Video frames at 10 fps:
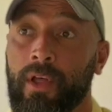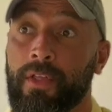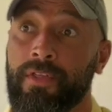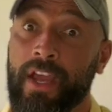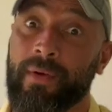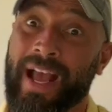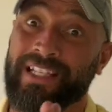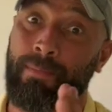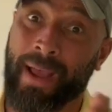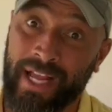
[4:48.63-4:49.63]

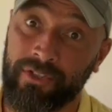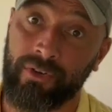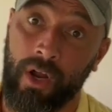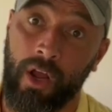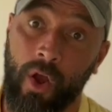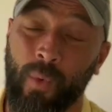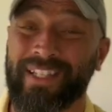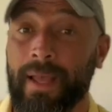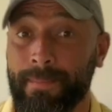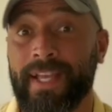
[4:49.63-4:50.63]
whereas Petra was
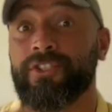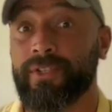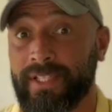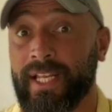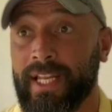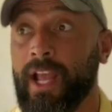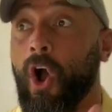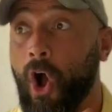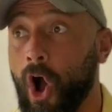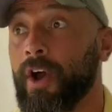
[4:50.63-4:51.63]
a major city
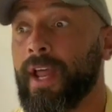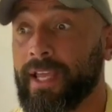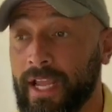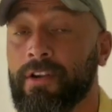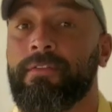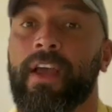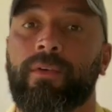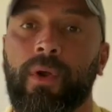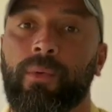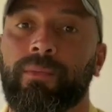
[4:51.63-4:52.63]
on a caravan
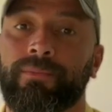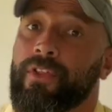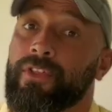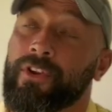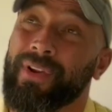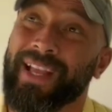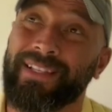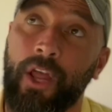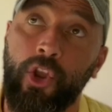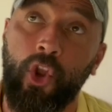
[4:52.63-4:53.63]
route. There is
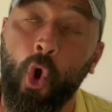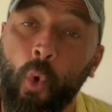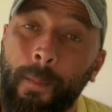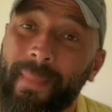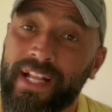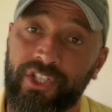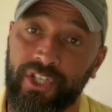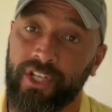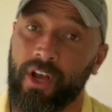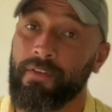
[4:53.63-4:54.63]
no
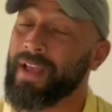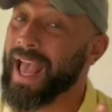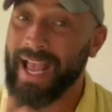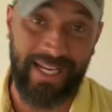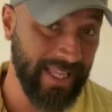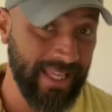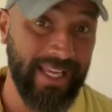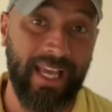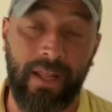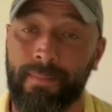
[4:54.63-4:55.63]
mention of
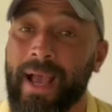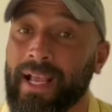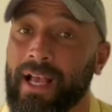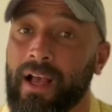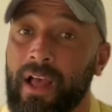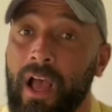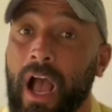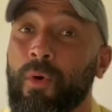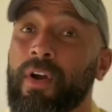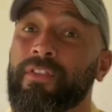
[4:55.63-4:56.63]
anything in Mecca.
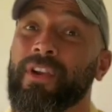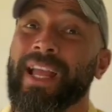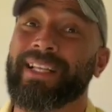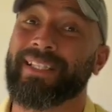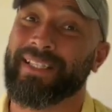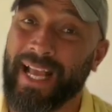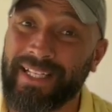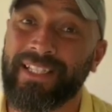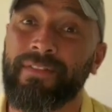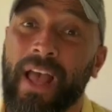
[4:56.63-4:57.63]
However,
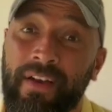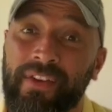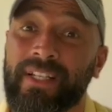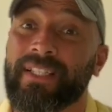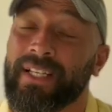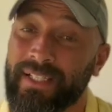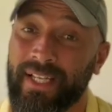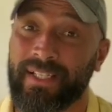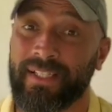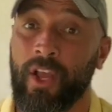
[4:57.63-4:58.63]
extensive evidence
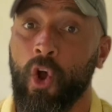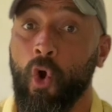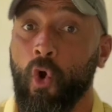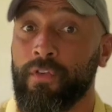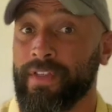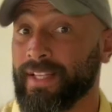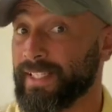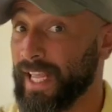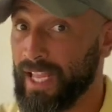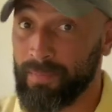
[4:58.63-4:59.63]
exists over the
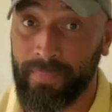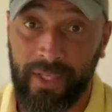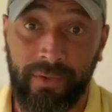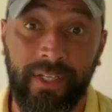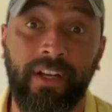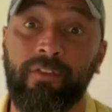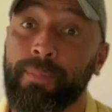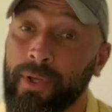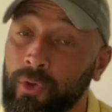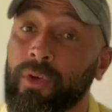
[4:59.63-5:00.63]
same period of
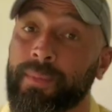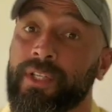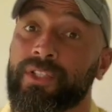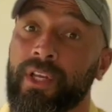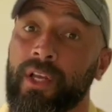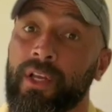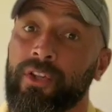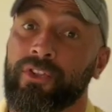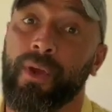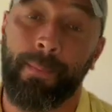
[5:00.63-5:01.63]
pilgrimage
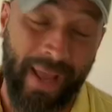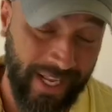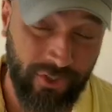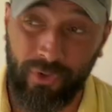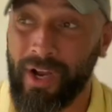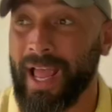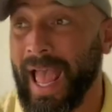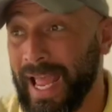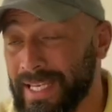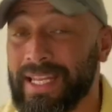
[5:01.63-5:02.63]
to Petra
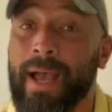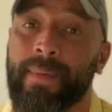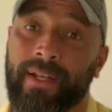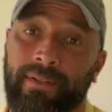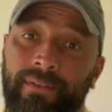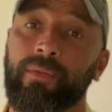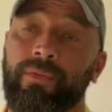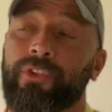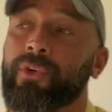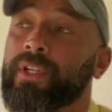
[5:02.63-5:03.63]
and Yemen. During the